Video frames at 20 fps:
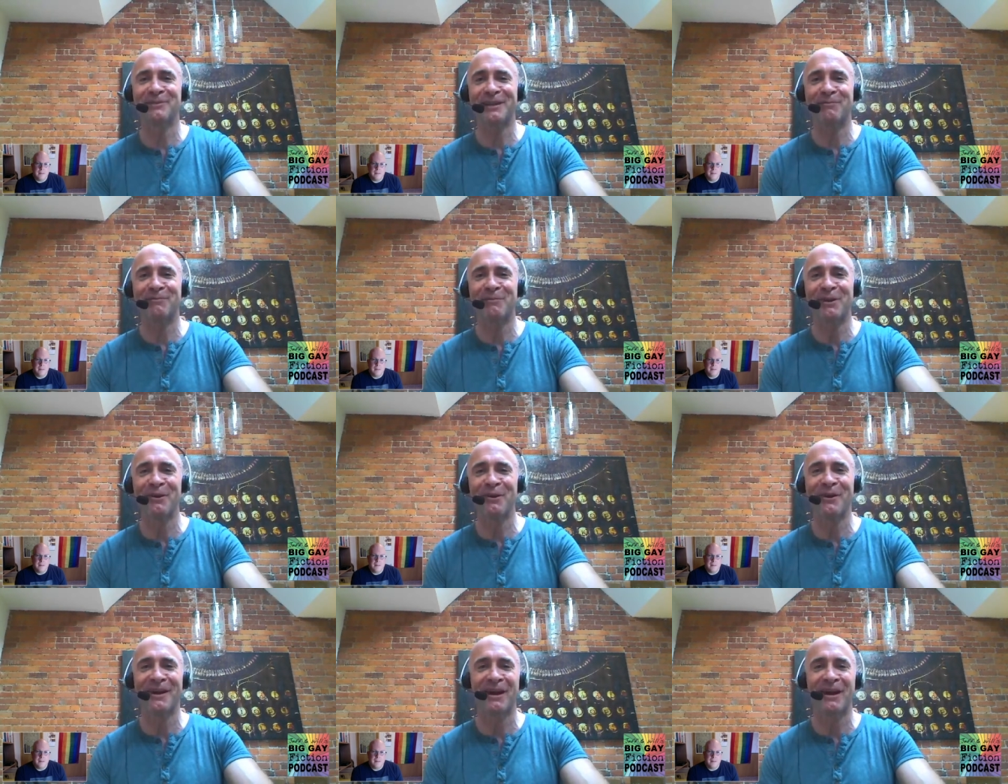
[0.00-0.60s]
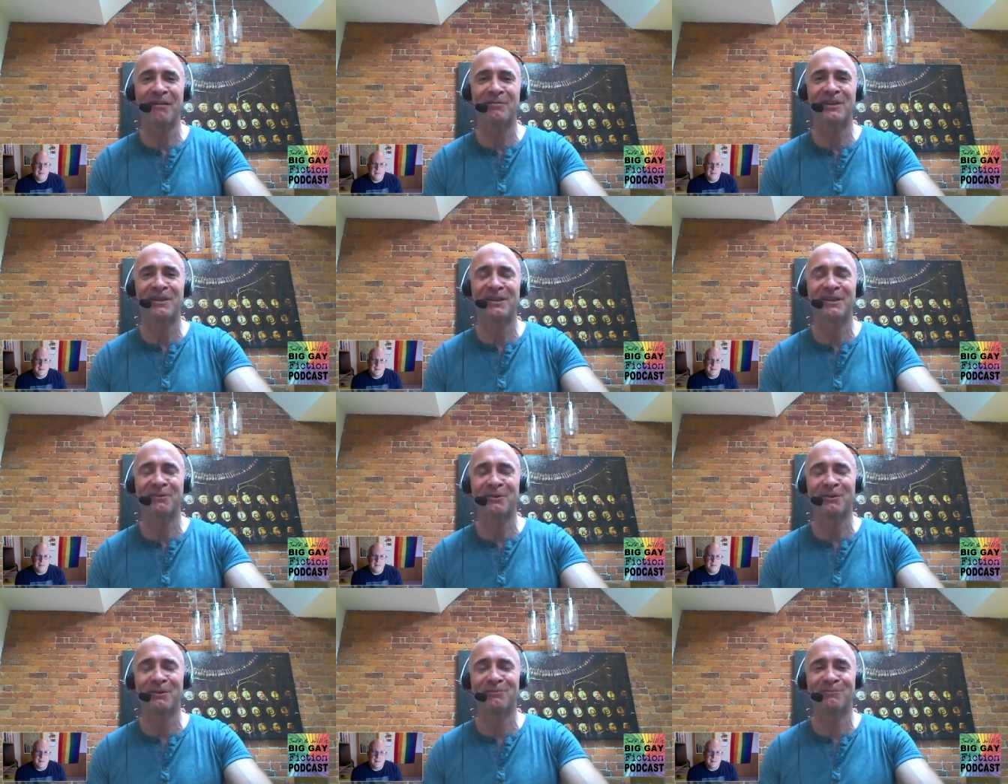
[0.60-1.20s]
even though I have this
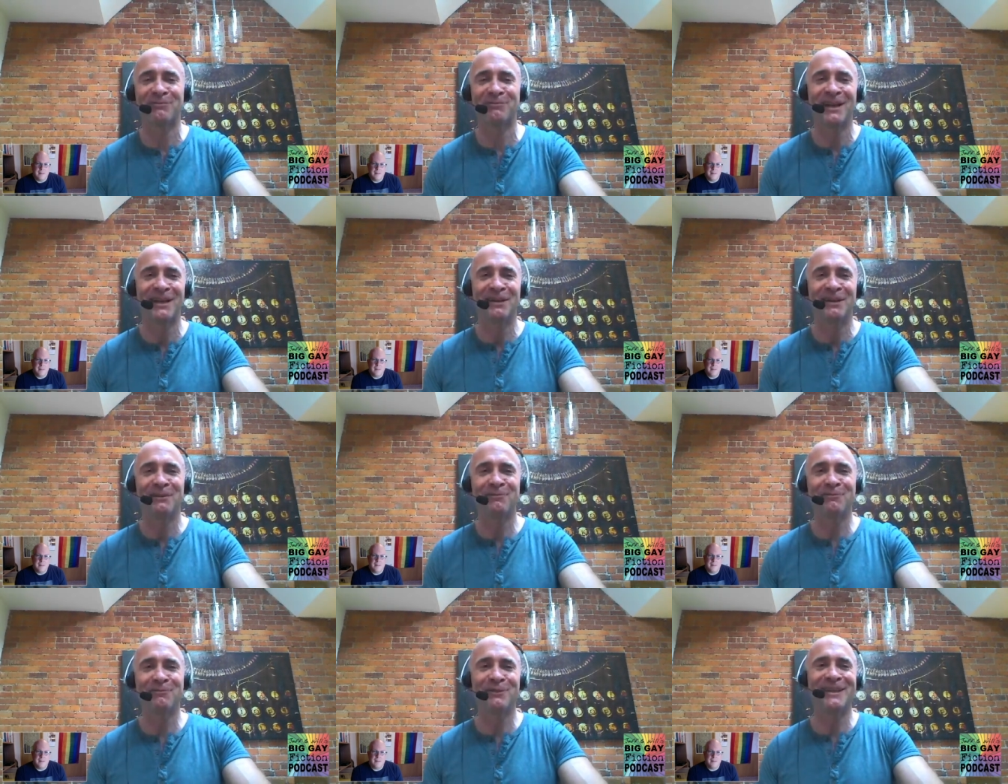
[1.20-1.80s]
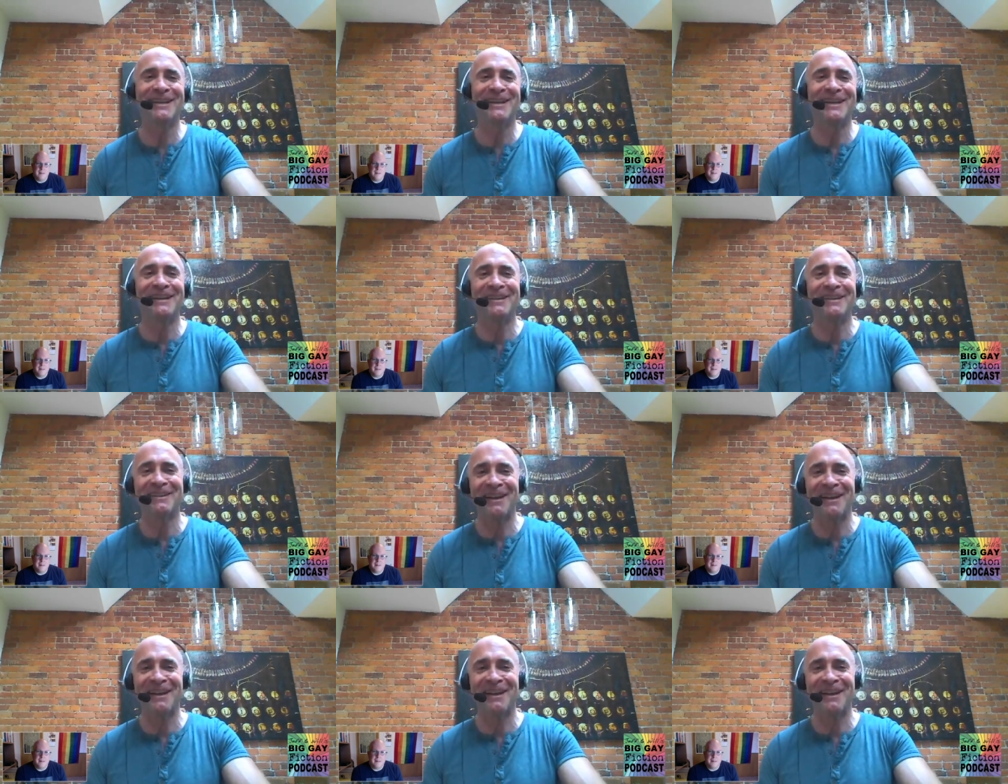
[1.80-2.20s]
sort of fleeting